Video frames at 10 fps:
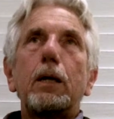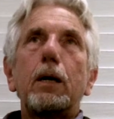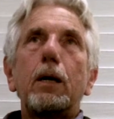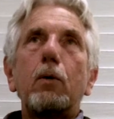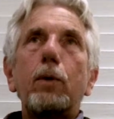
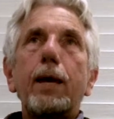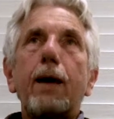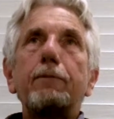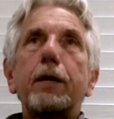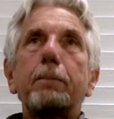uh, we
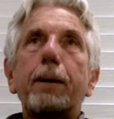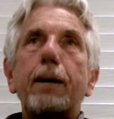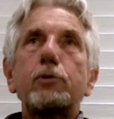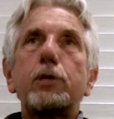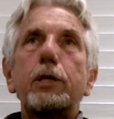have the
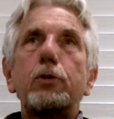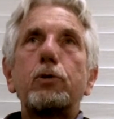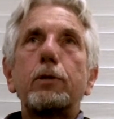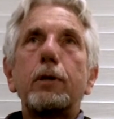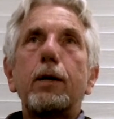capacity
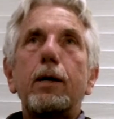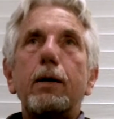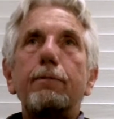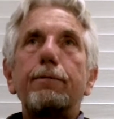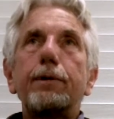to
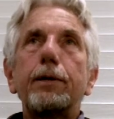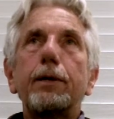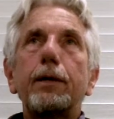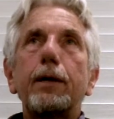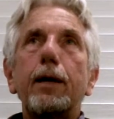love,
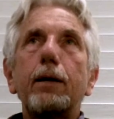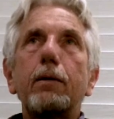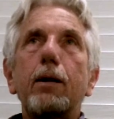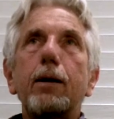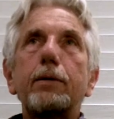and
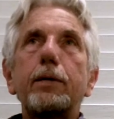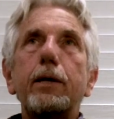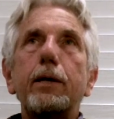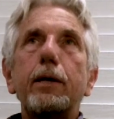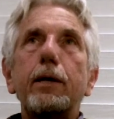God,
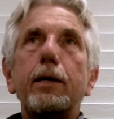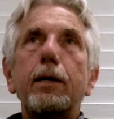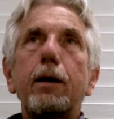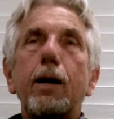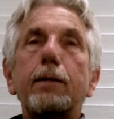
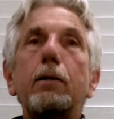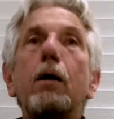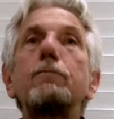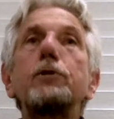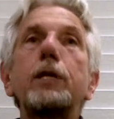God
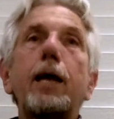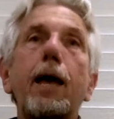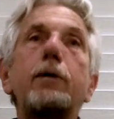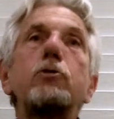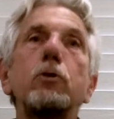loves the
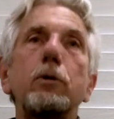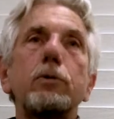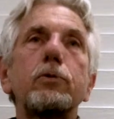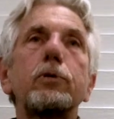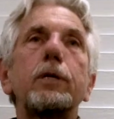
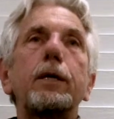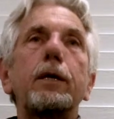angels,